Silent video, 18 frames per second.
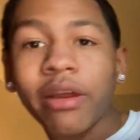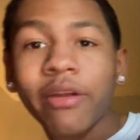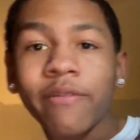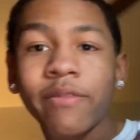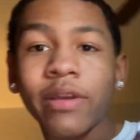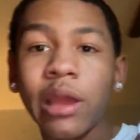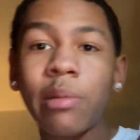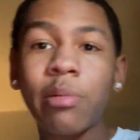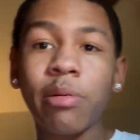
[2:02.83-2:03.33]
of
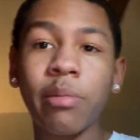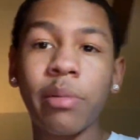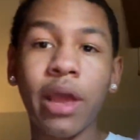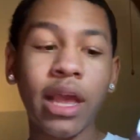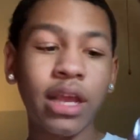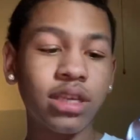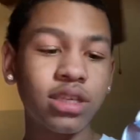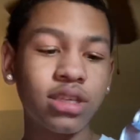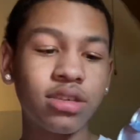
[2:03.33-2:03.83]
Vapor
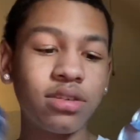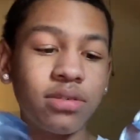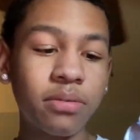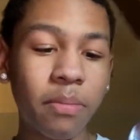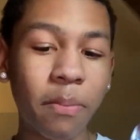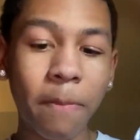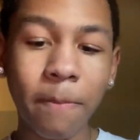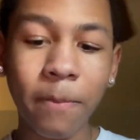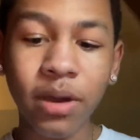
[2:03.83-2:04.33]
Maxes.
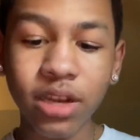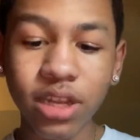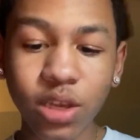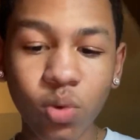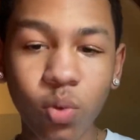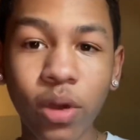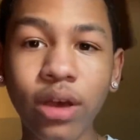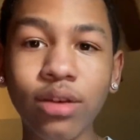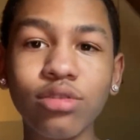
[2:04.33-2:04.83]
Money
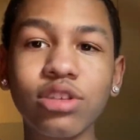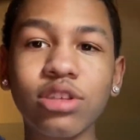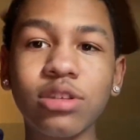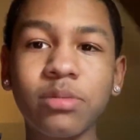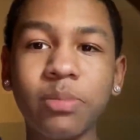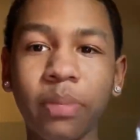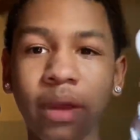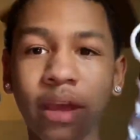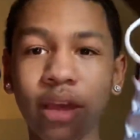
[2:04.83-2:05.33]
well
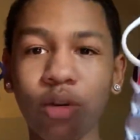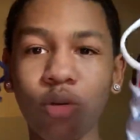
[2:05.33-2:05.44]
spent.